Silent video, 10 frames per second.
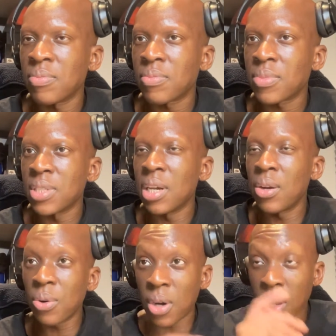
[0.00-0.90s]

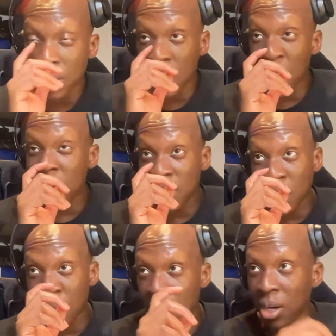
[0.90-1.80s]
Yellow card, early
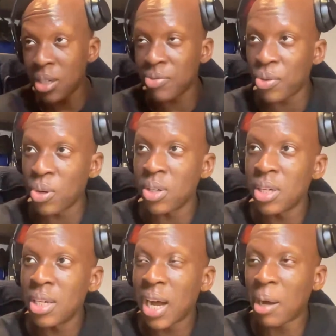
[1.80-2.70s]
yellow card for
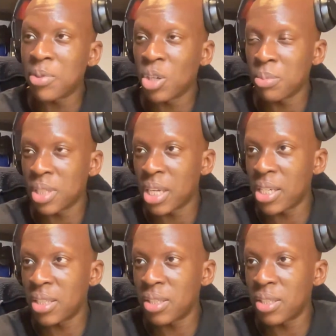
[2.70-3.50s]
Abdel Majid.